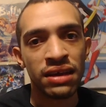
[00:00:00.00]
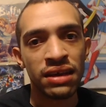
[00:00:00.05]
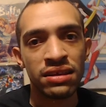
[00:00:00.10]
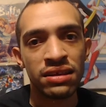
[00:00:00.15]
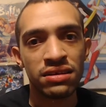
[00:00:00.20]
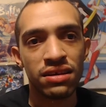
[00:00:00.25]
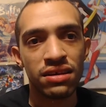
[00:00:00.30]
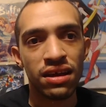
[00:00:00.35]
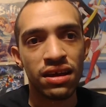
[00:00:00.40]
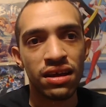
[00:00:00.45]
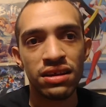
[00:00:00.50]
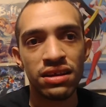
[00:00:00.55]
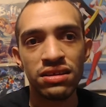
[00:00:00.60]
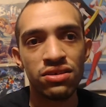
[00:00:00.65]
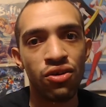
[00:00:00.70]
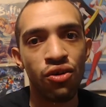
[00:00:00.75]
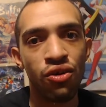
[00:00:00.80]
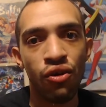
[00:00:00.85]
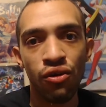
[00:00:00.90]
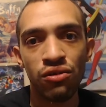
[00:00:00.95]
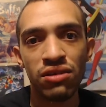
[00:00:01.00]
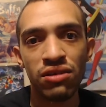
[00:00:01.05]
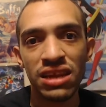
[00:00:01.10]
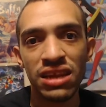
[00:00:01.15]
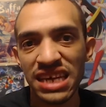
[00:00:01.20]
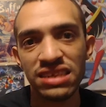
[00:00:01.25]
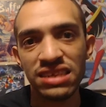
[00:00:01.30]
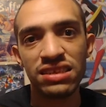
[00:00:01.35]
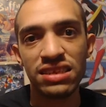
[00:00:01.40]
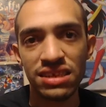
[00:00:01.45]
There's a whole
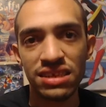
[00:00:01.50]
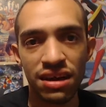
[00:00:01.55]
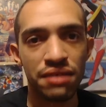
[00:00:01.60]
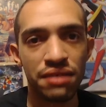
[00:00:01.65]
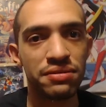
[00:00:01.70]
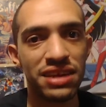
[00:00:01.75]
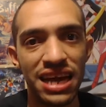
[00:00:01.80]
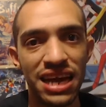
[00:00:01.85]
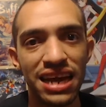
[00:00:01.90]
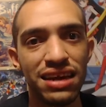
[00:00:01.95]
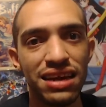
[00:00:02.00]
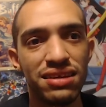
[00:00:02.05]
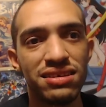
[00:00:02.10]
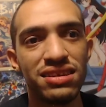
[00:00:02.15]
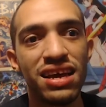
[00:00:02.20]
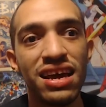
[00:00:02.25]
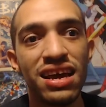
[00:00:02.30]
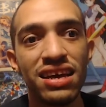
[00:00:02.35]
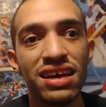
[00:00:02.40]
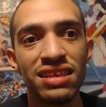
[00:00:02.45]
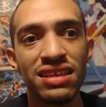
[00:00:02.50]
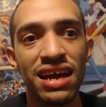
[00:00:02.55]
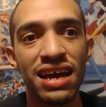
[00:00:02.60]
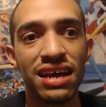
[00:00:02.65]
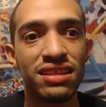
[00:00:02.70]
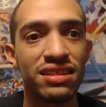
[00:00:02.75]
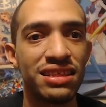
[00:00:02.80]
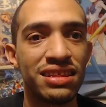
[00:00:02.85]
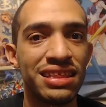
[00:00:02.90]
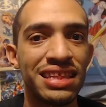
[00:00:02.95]
list of games
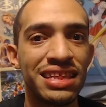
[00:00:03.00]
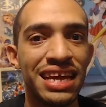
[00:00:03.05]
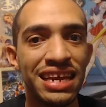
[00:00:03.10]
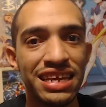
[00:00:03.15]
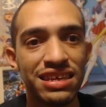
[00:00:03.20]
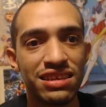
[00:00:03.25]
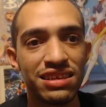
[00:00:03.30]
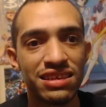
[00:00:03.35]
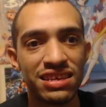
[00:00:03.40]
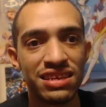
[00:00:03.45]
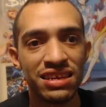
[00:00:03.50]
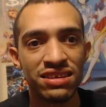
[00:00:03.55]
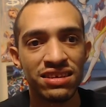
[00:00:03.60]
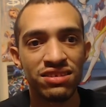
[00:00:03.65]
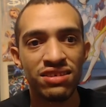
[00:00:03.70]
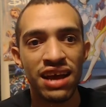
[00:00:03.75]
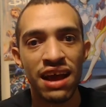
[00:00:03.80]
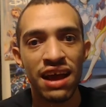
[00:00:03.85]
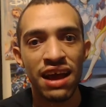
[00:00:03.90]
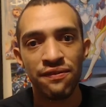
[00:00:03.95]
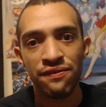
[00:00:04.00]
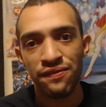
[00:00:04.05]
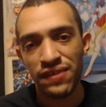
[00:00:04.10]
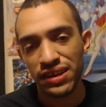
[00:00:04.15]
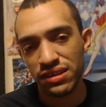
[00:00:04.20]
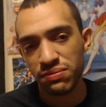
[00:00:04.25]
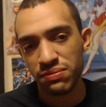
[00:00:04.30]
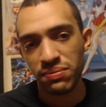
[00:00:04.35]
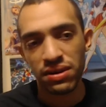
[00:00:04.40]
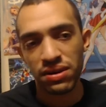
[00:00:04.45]
that they should have
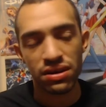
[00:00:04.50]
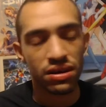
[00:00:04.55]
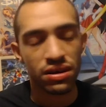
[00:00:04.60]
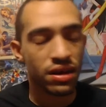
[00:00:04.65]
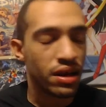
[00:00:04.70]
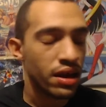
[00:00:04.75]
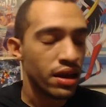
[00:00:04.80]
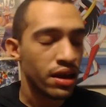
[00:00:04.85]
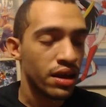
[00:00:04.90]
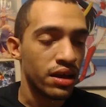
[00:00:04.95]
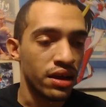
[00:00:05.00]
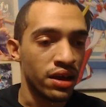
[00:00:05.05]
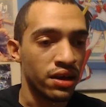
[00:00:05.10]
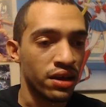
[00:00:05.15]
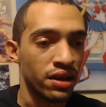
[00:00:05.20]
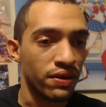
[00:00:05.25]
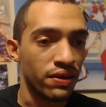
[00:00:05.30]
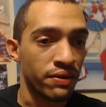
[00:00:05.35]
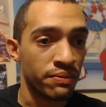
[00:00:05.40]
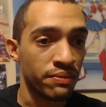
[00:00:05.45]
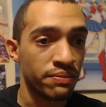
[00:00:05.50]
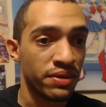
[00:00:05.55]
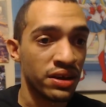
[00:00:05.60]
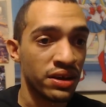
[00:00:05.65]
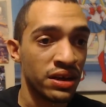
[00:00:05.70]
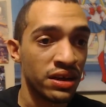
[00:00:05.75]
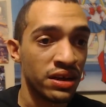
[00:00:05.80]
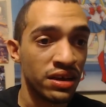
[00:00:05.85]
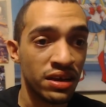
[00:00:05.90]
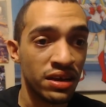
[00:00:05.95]
fixed, but, you know, but
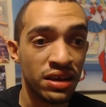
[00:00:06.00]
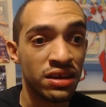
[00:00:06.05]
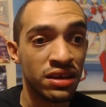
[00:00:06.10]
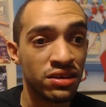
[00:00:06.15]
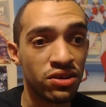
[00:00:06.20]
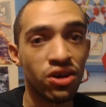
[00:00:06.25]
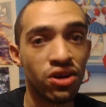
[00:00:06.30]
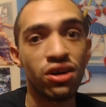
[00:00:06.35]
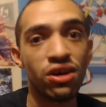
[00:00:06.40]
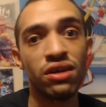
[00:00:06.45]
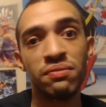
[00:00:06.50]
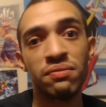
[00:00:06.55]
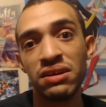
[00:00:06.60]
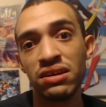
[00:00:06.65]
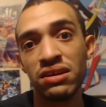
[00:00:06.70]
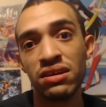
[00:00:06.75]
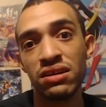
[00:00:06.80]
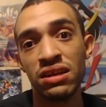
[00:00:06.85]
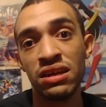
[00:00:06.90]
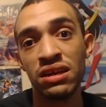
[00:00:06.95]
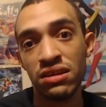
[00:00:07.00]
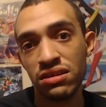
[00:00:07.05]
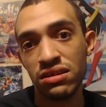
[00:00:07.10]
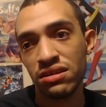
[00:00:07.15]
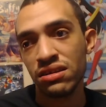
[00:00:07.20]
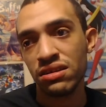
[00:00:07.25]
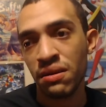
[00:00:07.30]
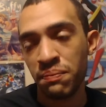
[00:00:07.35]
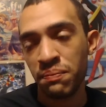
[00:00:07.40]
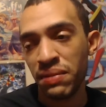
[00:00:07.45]
it is hard because it
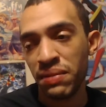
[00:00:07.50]
is a